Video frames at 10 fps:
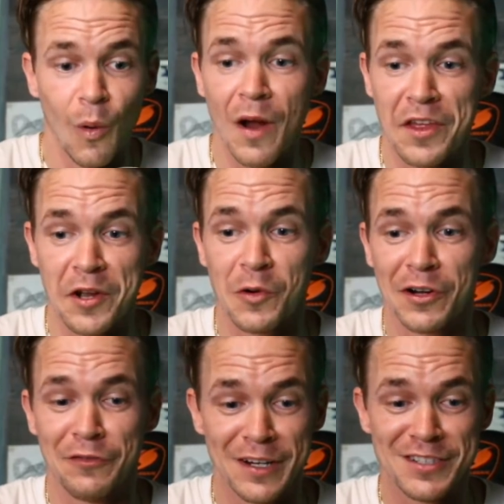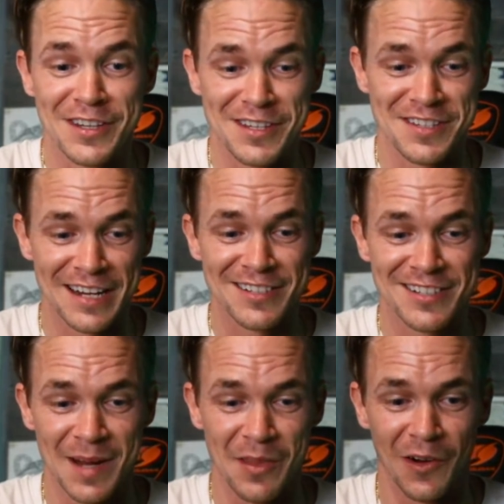think we're gonna fix it this next
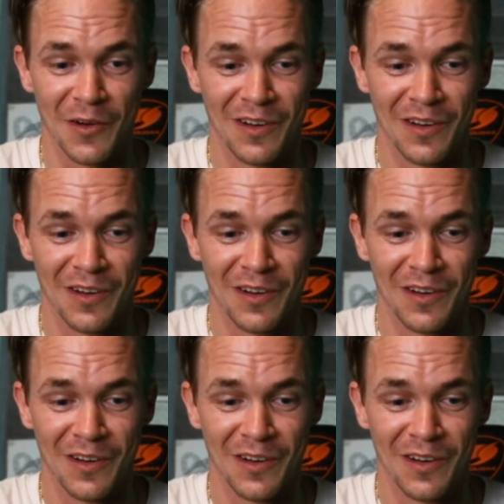time now.